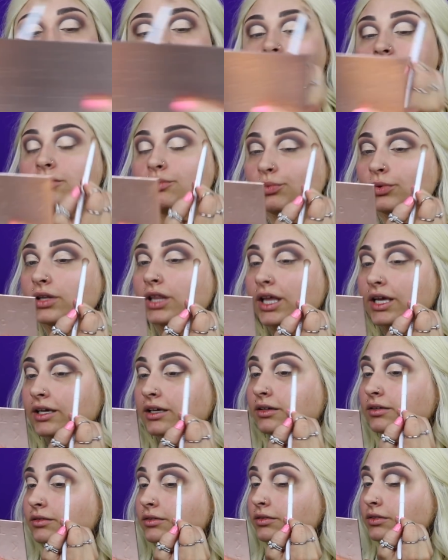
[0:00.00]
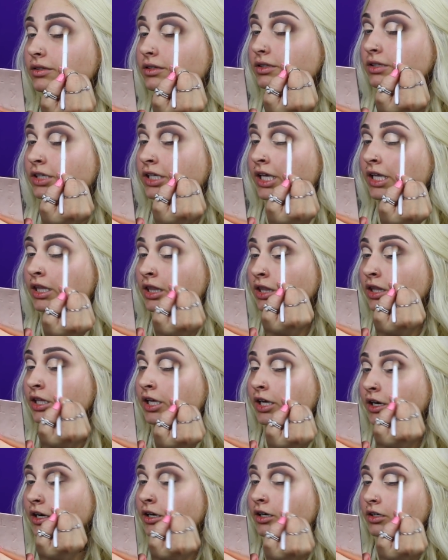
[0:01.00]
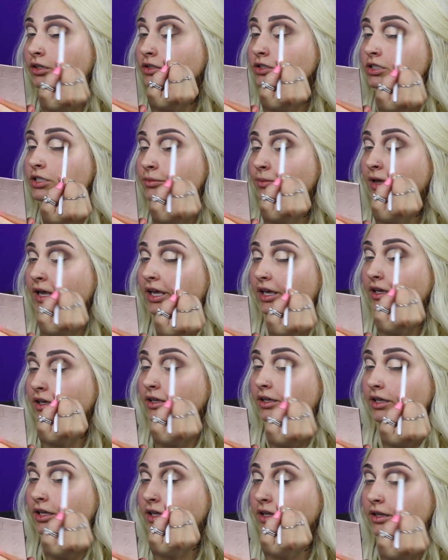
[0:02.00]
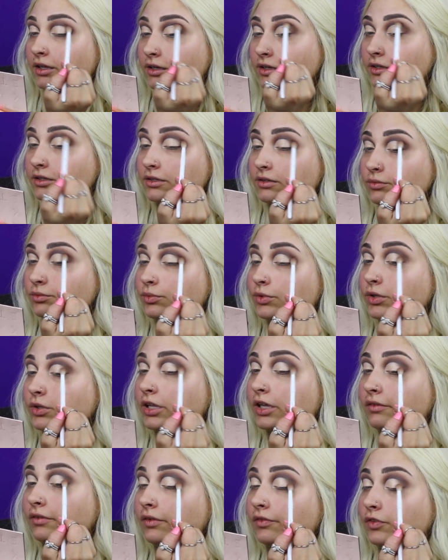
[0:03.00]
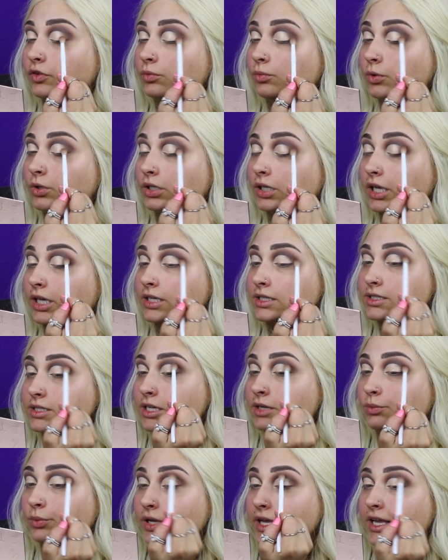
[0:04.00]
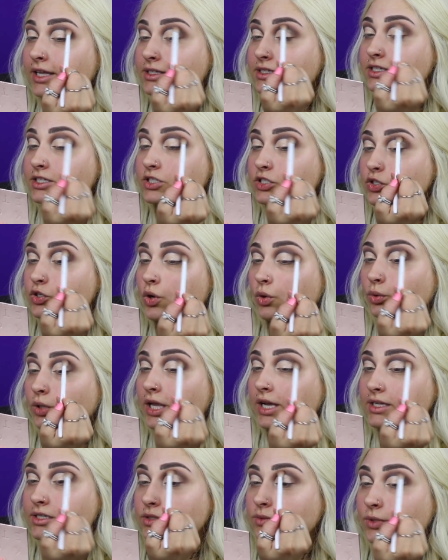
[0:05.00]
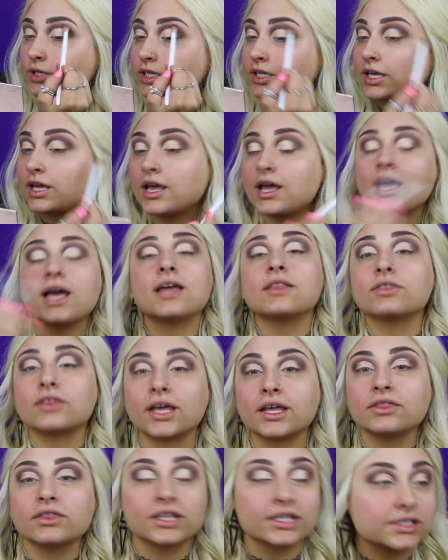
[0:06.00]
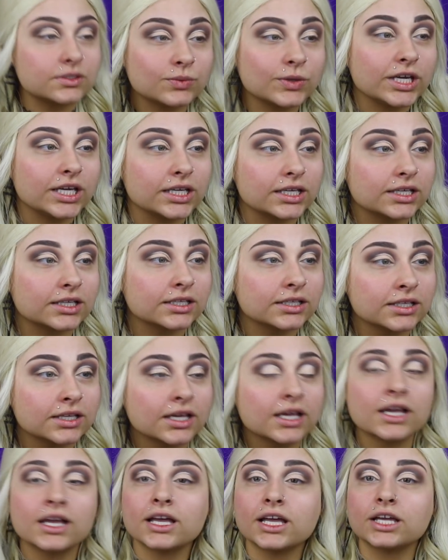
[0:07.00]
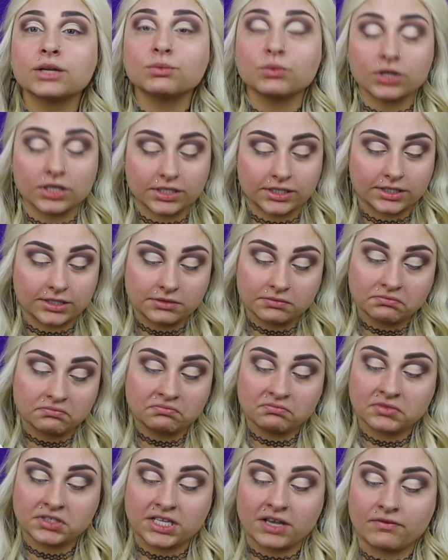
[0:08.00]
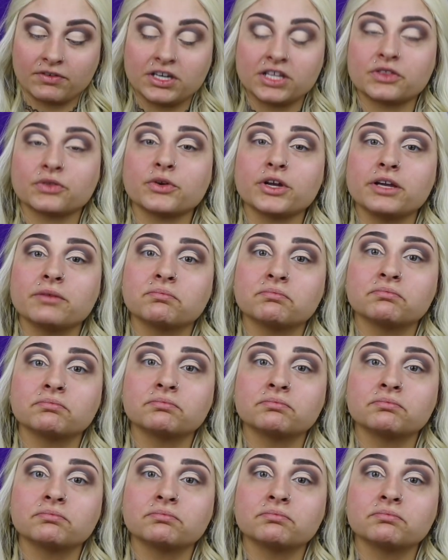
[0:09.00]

We're like getting there to May, and we only have a few more days, and we had snow last week. And then this week it was 73.